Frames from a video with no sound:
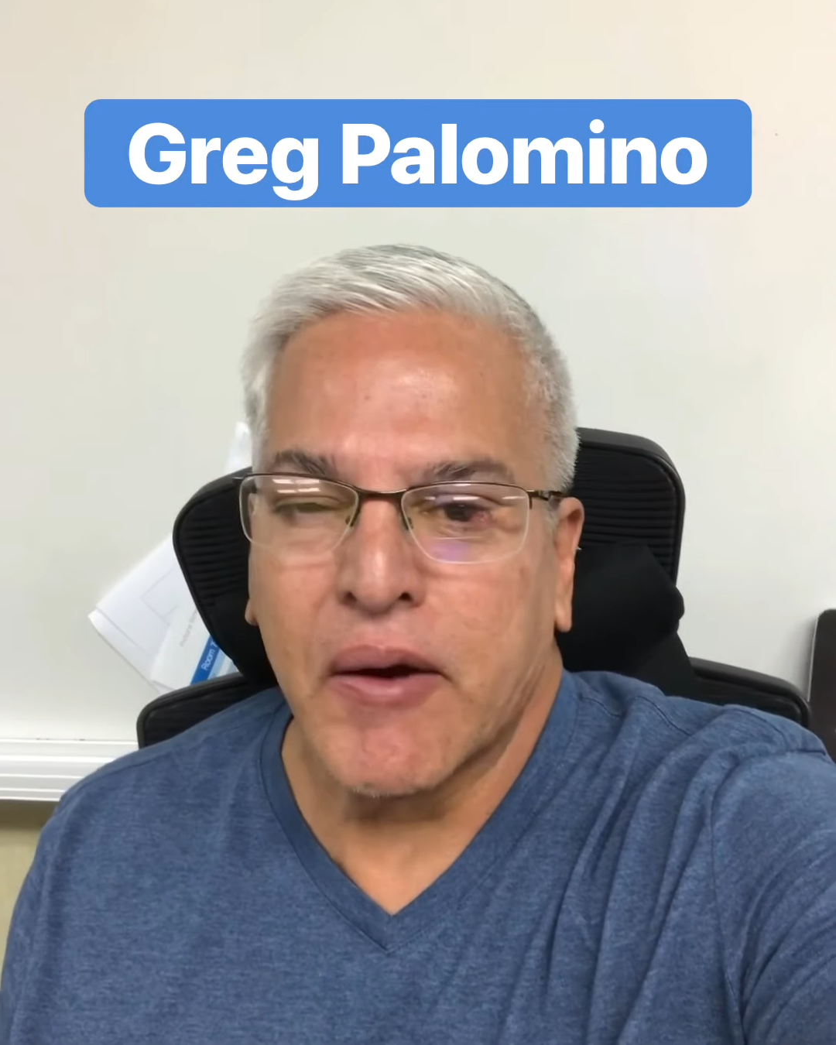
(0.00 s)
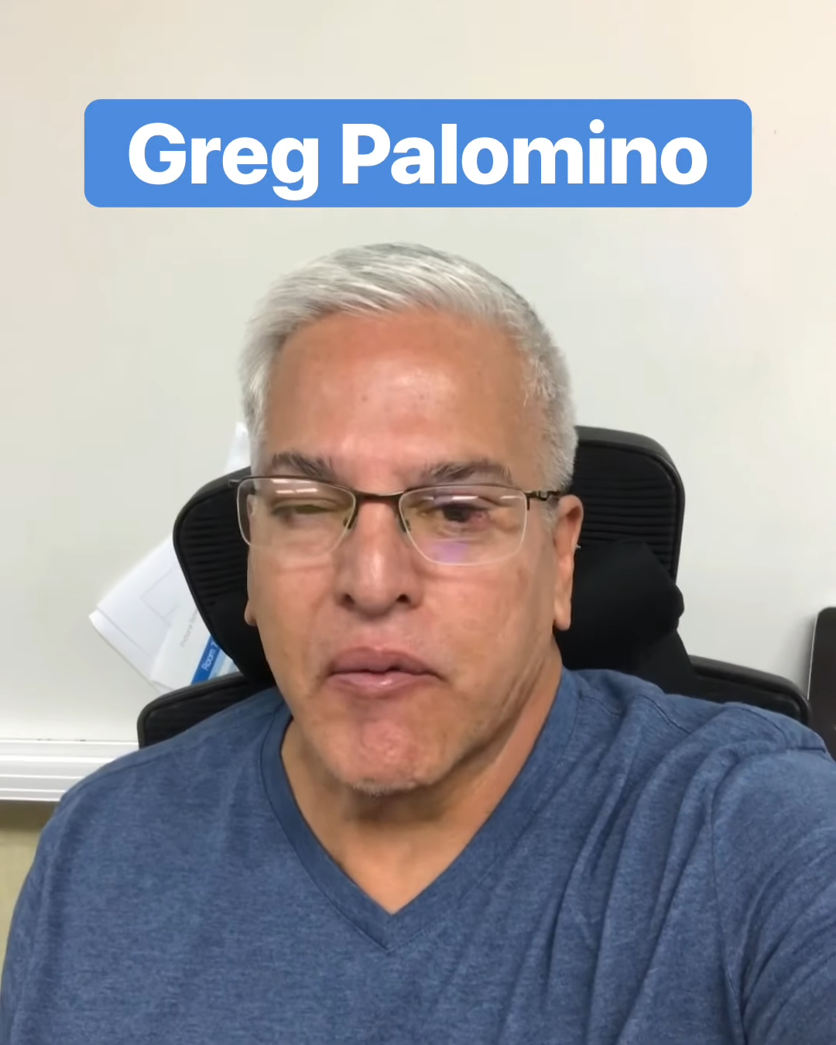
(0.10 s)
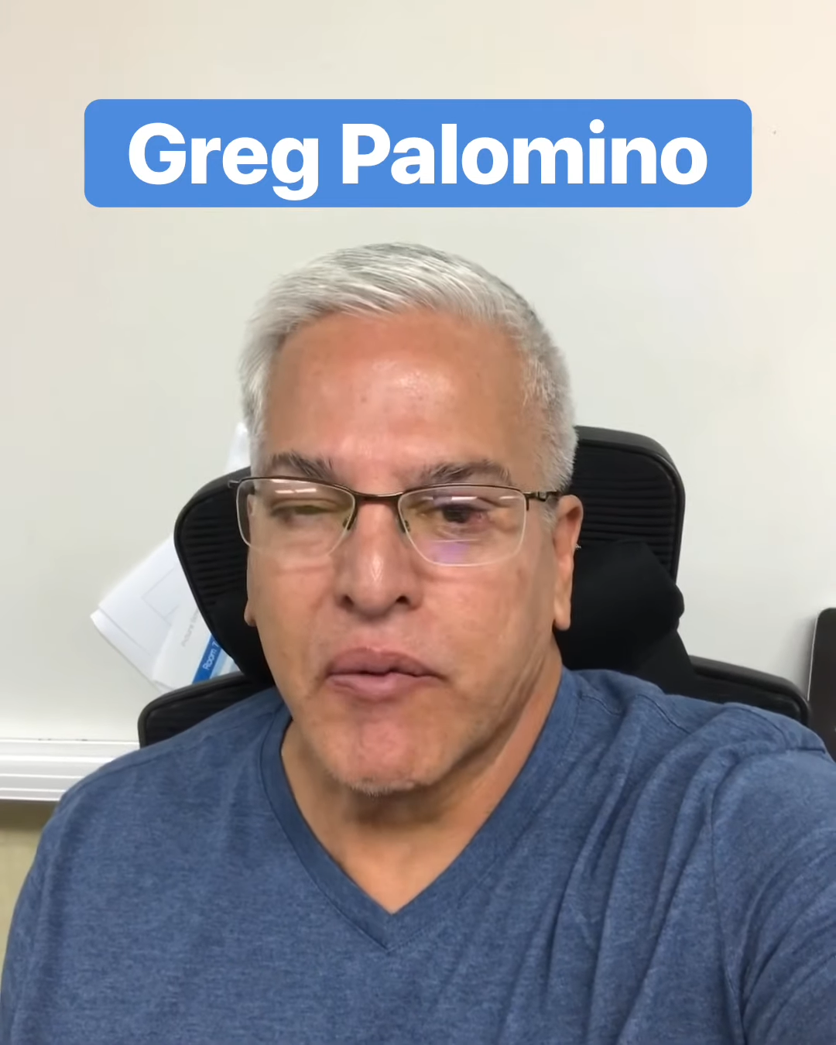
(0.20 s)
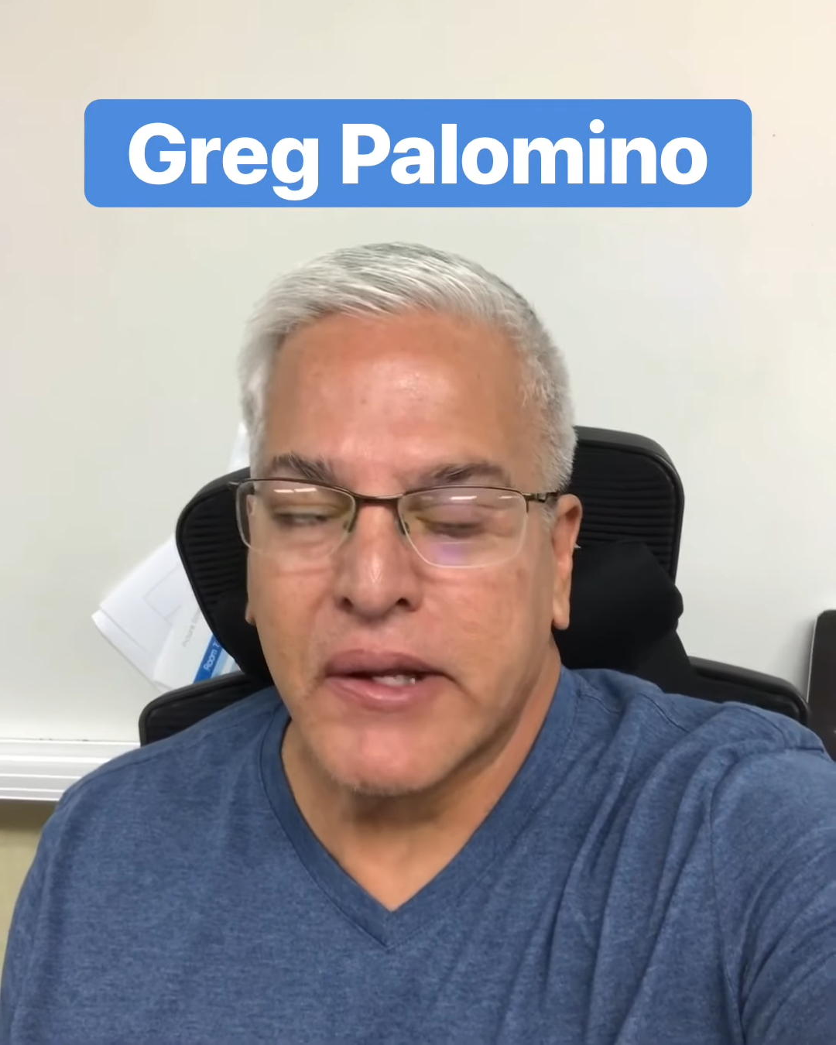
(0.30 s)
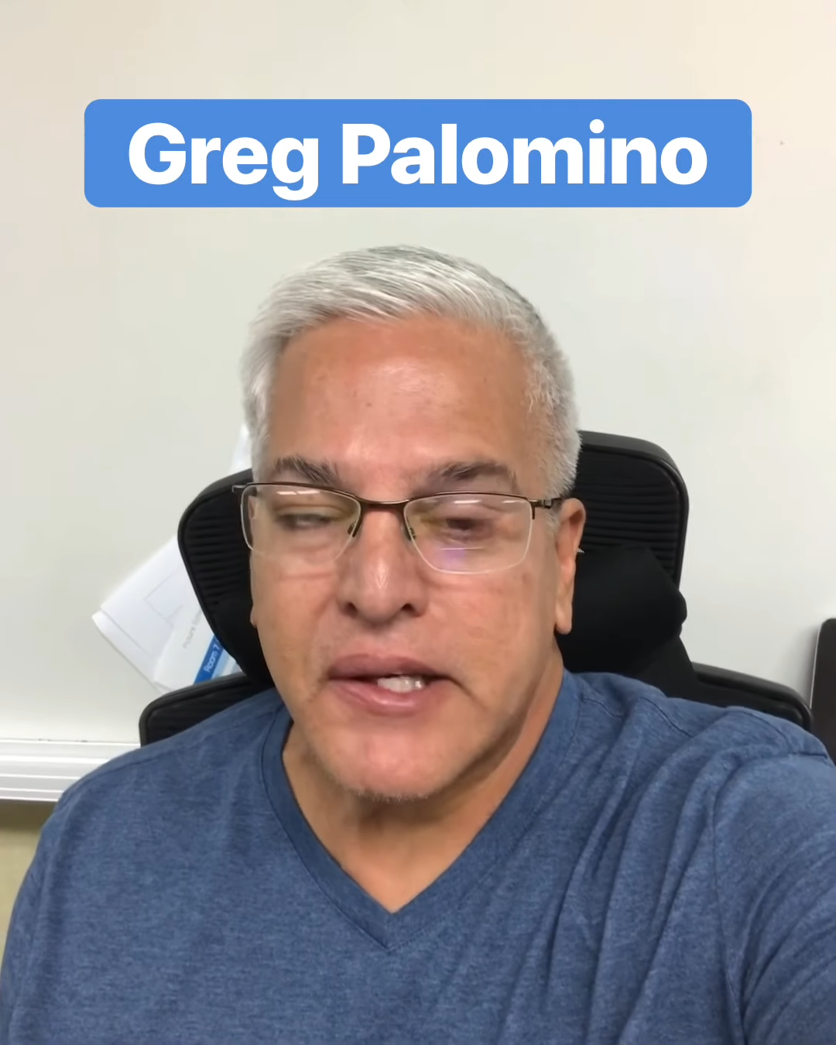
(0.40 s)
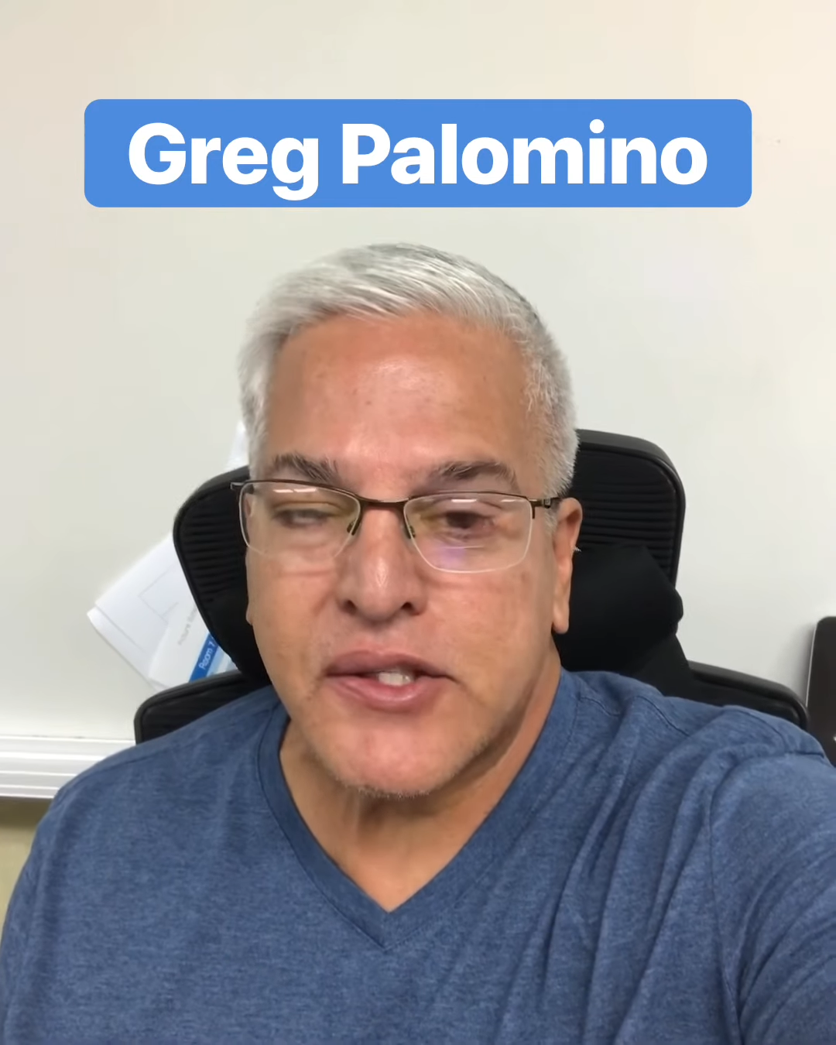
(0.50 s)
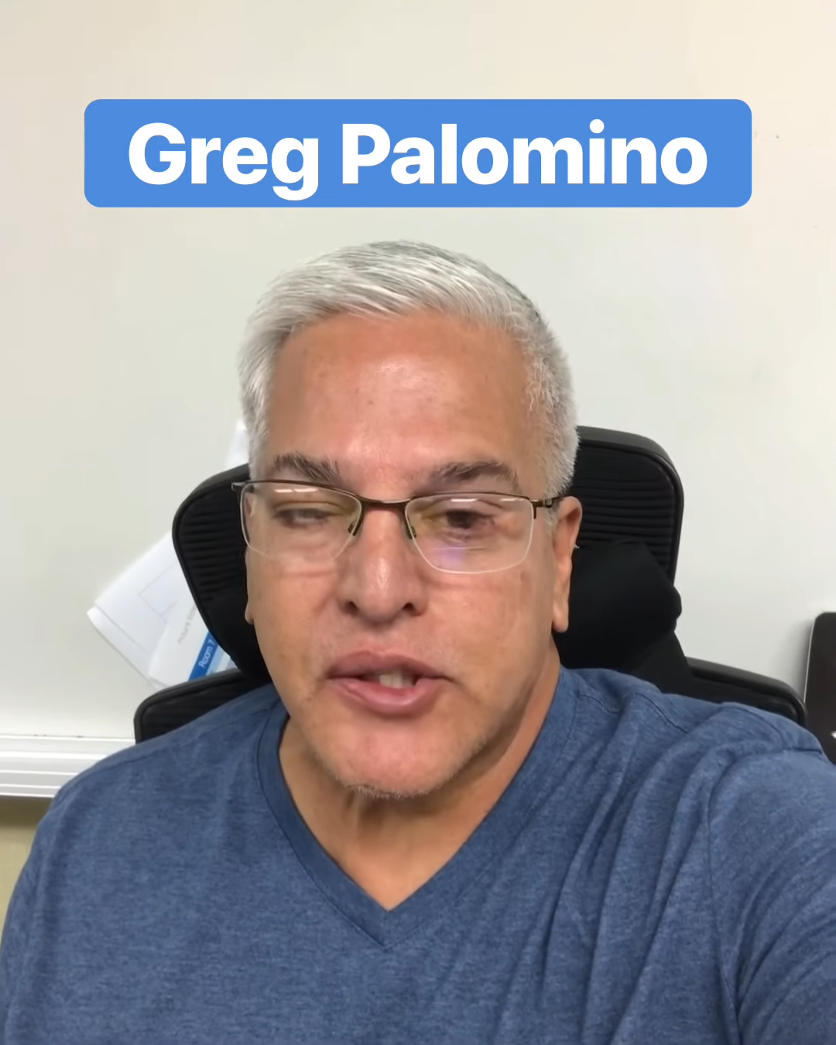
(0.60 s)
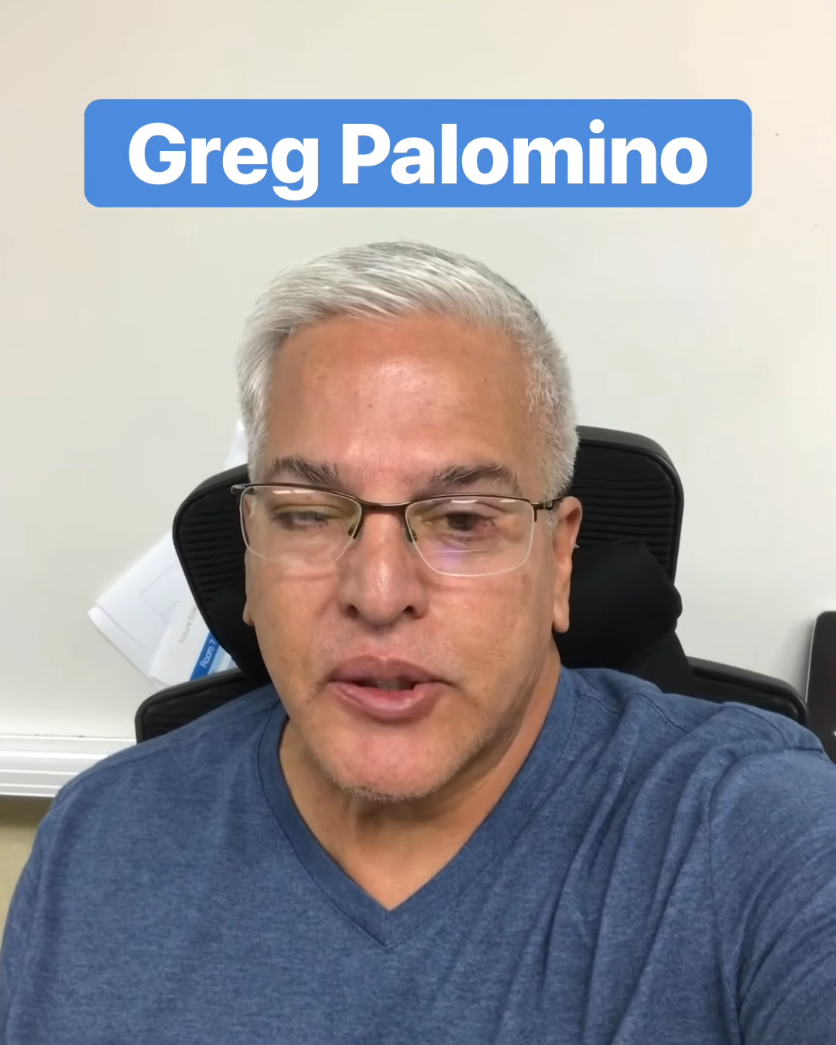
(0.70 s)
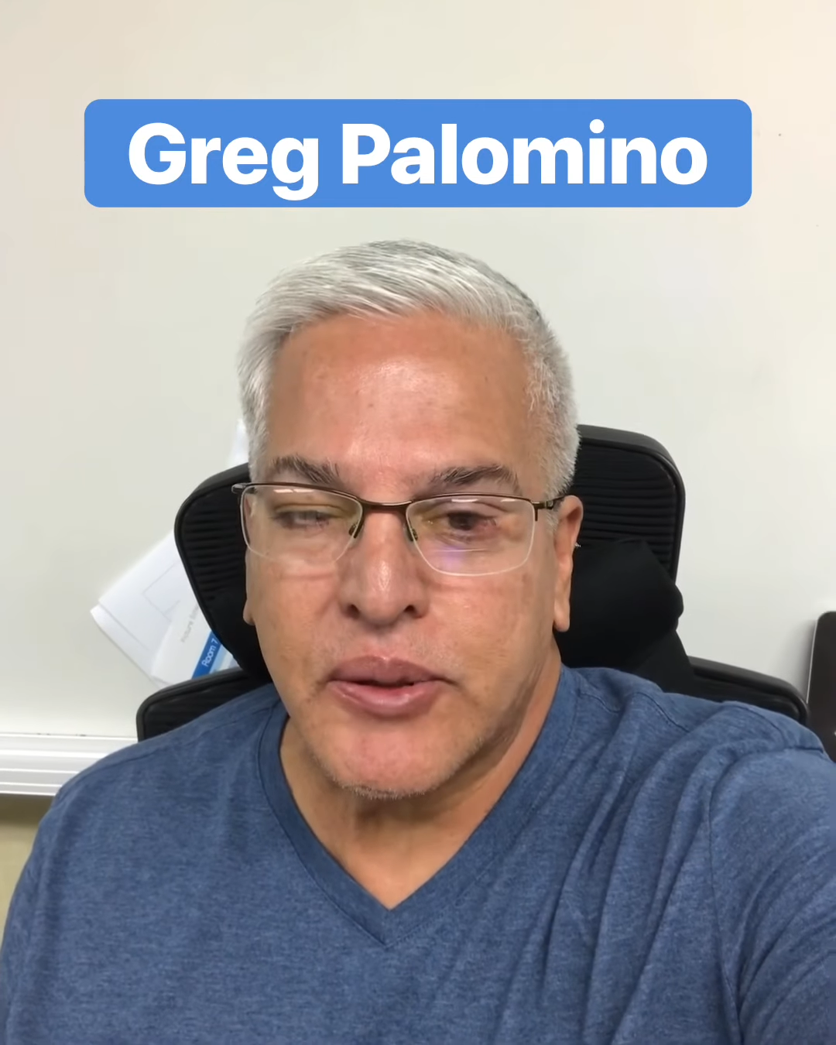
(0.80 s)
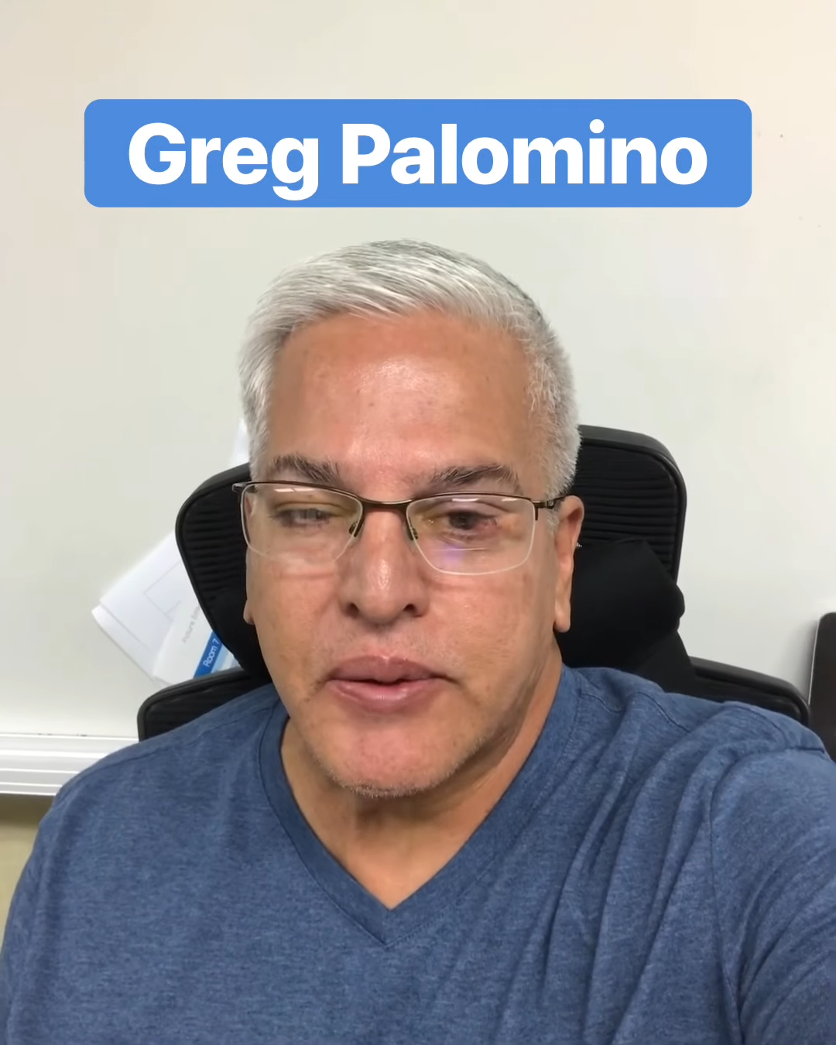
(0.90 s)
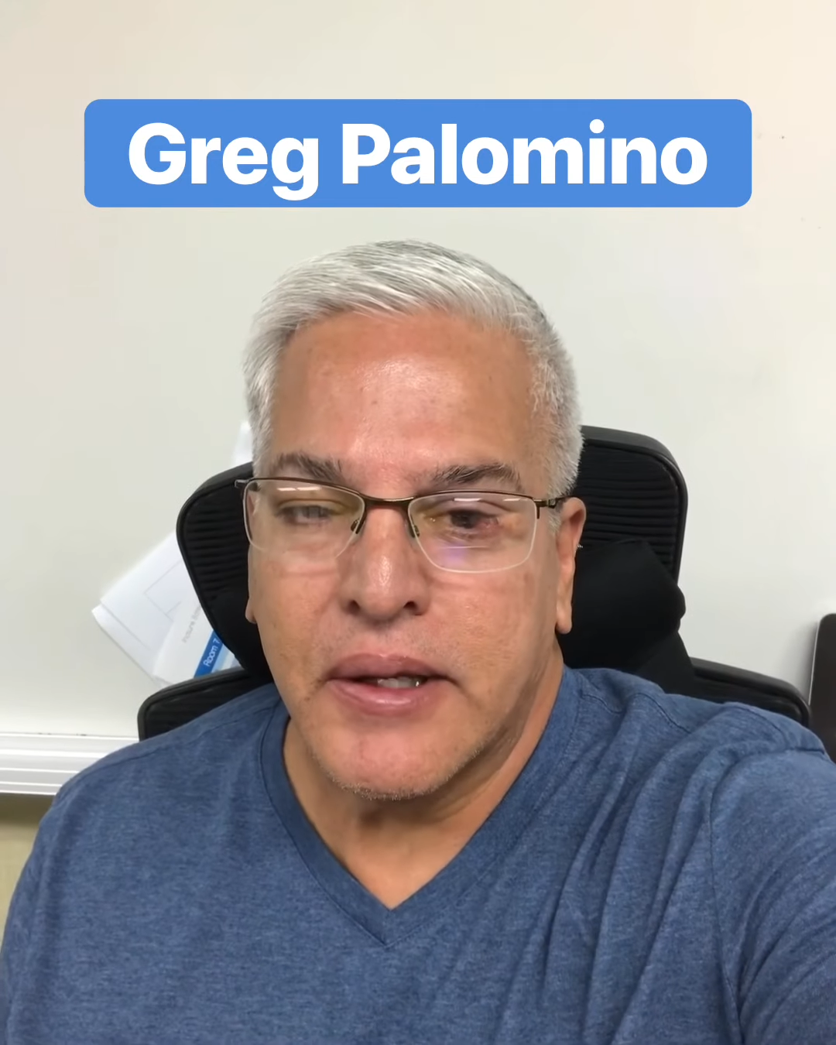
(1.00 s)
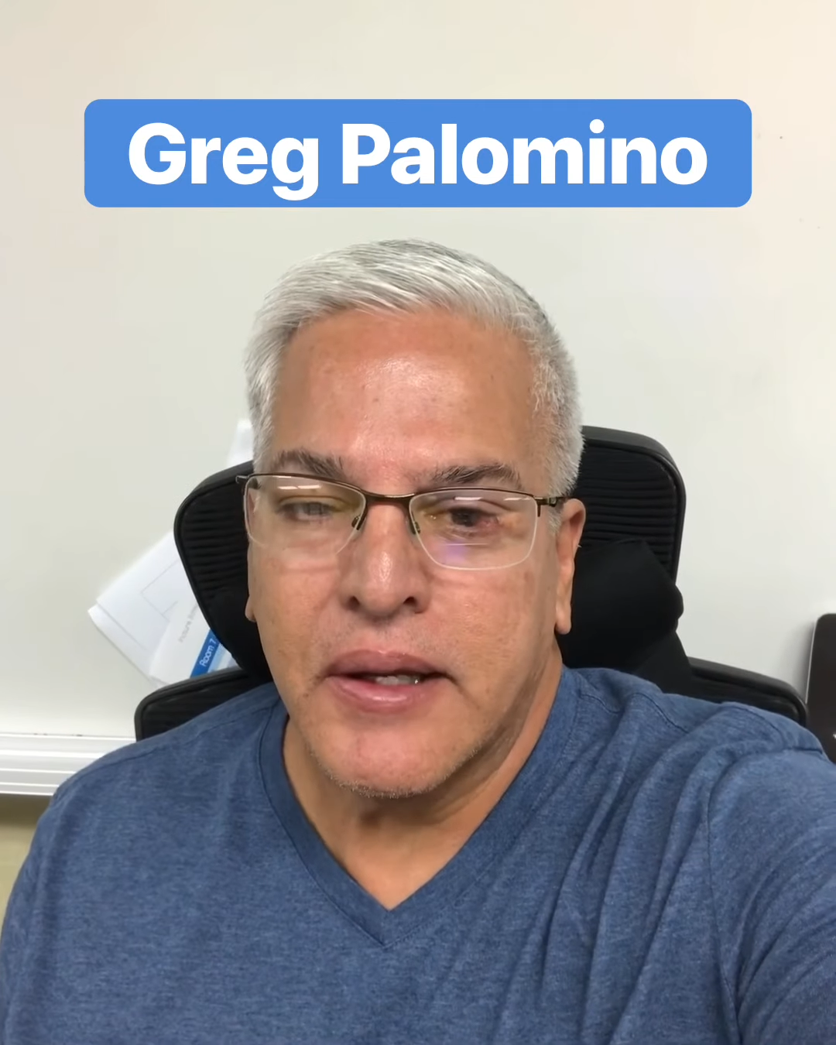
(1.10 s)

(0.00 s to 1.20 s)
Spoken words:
really soon.